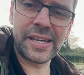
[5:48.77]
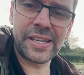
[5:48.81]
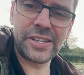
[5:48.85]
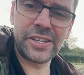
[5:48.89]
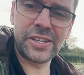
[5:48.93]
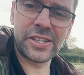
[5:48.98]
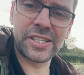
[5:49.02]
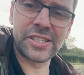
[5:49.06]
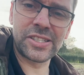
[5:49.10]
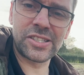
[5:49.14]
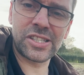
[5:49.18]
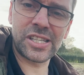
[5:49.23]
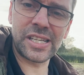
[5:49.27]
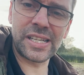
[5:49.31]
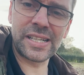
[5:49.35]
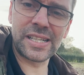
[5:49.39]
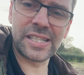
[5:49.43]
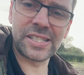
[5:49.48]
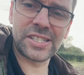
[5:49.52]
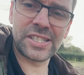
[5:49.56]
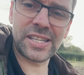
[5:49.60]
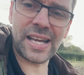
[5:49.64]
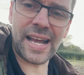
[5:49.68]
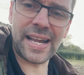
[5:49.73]
you can see the
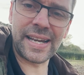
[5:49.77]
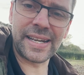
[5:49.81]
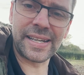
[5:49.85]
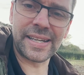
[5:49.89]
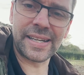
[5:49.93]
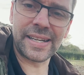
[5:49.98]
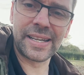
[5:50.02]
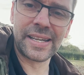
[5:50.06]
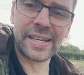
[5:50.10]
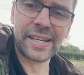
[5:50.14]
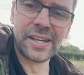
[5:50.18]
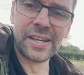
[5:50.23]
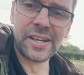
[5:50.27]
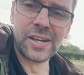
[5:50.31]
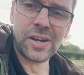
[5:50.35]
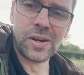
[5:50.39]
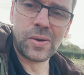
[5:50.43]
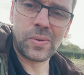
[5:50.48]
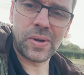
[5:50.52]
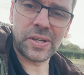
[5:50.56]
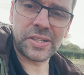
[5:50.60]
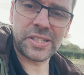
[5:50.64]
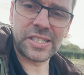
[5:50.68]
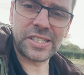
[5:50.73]
sand,
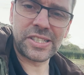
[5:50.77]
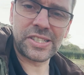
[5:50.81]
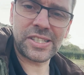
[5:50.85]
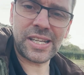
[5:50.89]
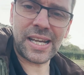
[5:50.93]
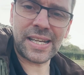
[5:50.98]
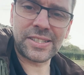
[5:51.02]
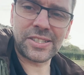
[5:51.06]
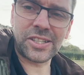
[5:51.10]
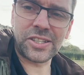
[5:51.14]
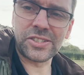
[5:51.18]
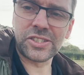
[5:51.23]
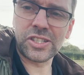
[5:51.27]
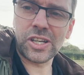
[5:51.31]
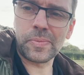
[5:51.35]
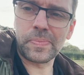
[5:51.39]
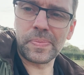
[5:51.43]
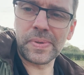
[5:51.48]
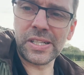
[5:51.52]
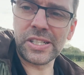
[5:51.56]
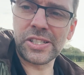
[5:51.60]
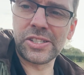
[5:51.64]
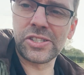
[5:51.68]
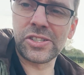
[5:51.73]
what is sat on top
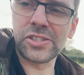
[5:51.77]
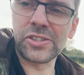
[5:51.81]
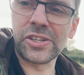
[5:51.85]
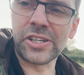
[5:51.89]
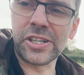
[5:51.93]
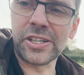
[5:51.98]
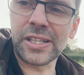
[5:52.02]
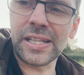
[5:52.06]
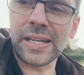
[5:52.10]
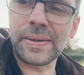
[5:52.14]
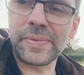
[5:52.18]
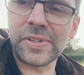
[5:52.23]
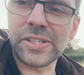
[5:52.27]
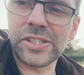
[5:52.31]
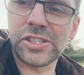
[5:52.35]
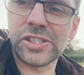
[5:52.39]
of this soil. Let me just